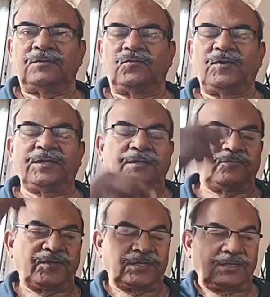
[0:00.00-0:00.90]

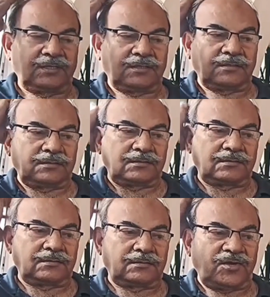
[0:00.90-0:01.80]

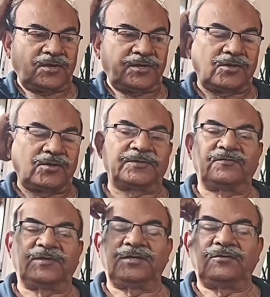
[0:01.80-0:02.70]
quite
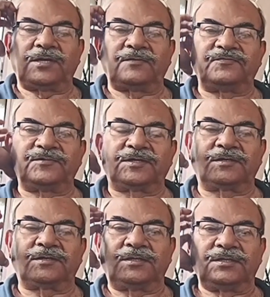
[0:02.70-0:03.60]
often when you have
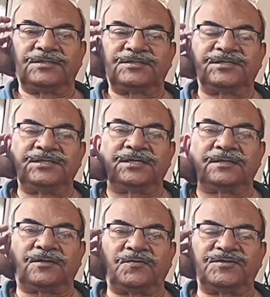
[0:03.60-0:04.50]

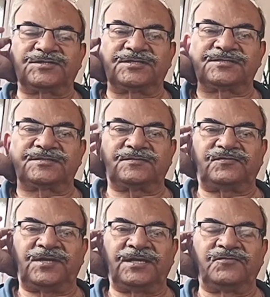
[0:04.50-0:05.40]
senior officers
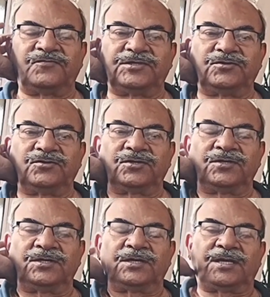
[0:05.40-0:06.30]
flying with you
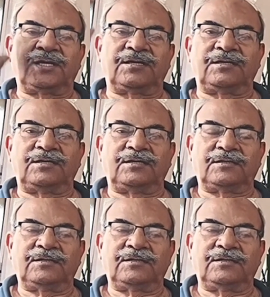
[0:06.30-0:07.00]
and